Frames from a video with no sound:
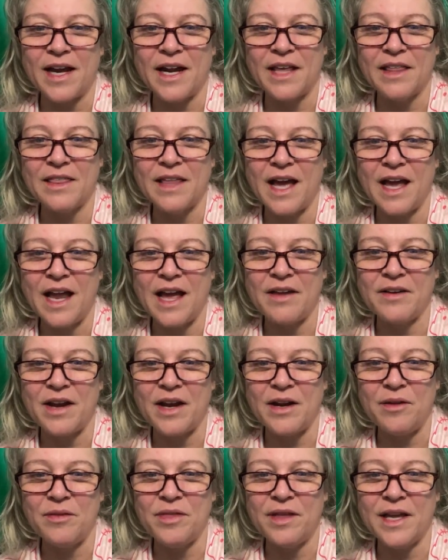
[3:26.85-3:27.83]

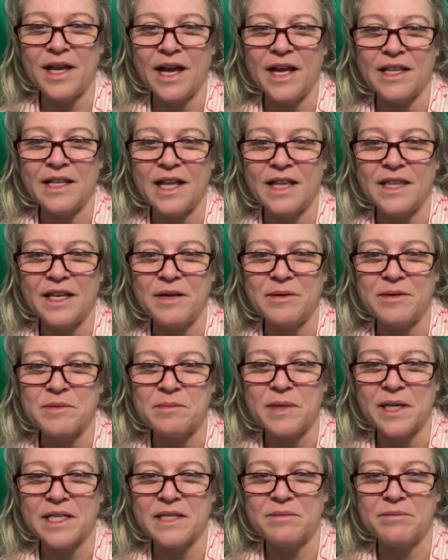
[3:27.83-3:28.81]
I think it was
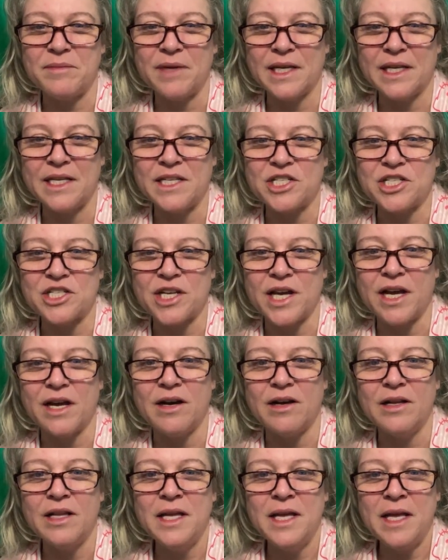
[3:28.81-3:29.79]
Mickey,
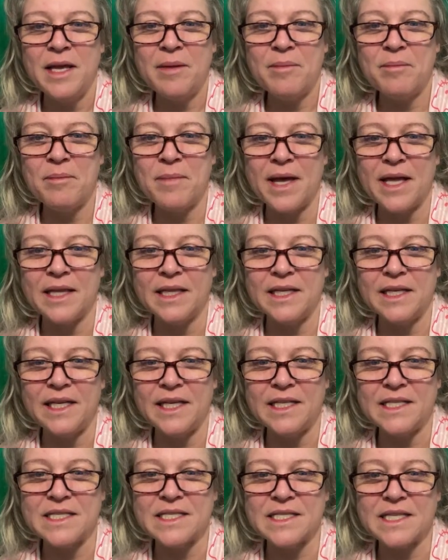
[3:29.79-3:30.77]
Shell,
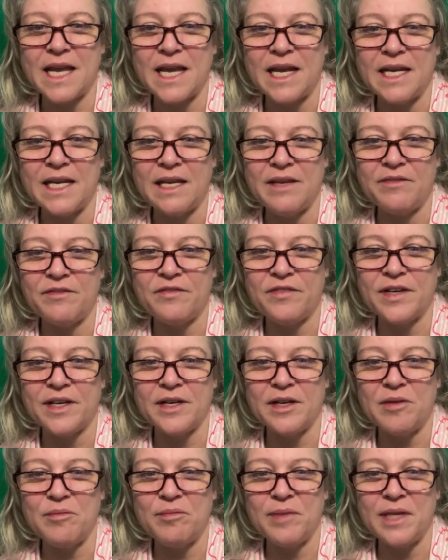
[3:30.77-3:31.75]
Melanie, Sadie,
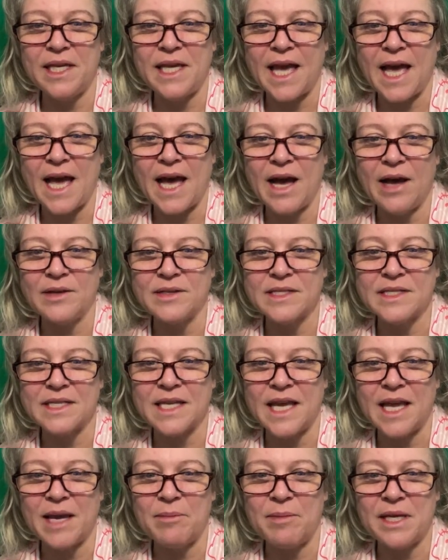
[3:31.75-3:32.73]
Phil, Meow,
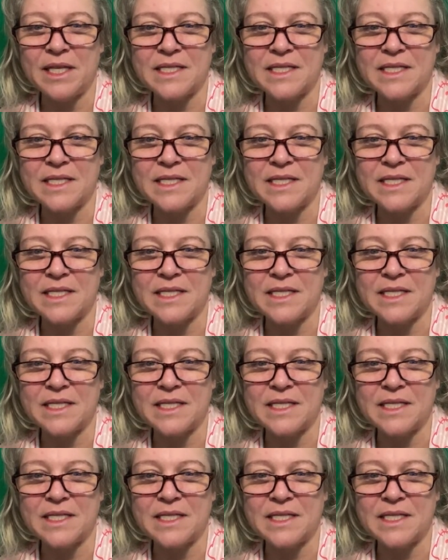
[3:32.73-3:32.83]
Scammy.